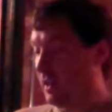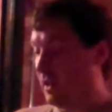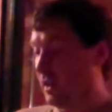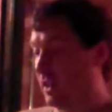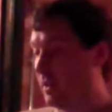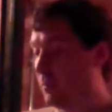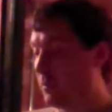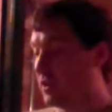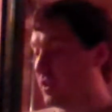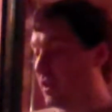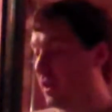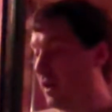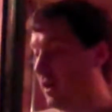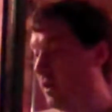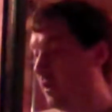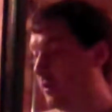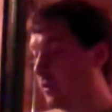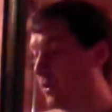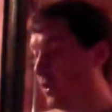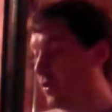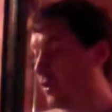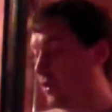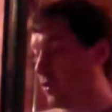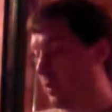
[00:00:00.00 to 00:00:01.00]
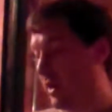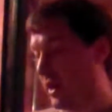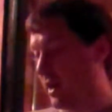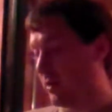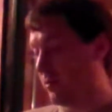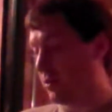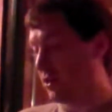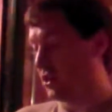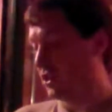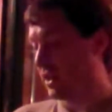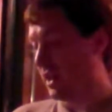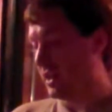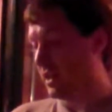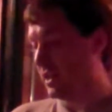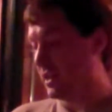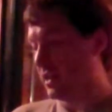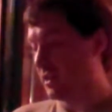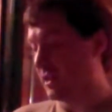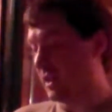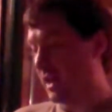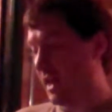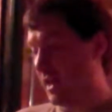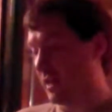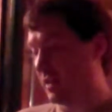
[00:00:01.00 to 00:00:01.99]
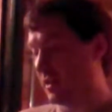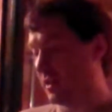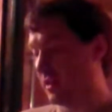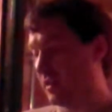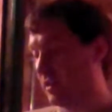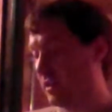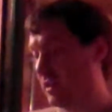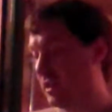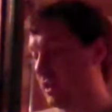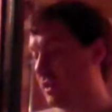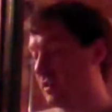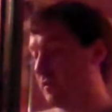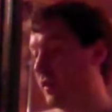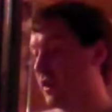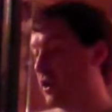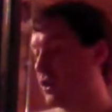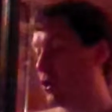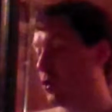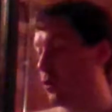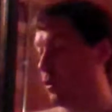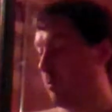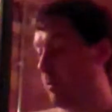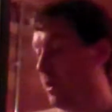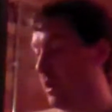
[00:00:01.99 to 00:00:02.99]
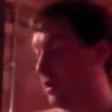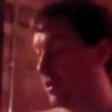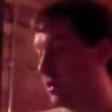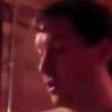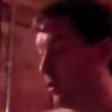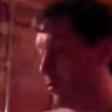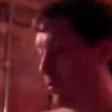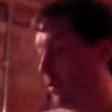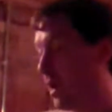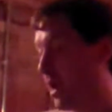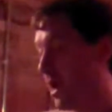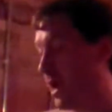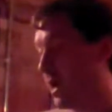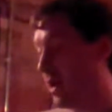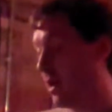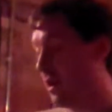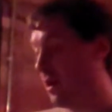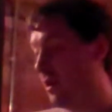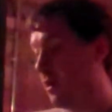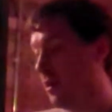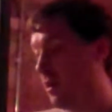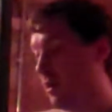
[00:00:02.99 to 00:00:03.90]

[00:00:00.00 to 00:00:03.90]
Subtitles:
He was curled on the ground, shaking his head, his virtual mask array.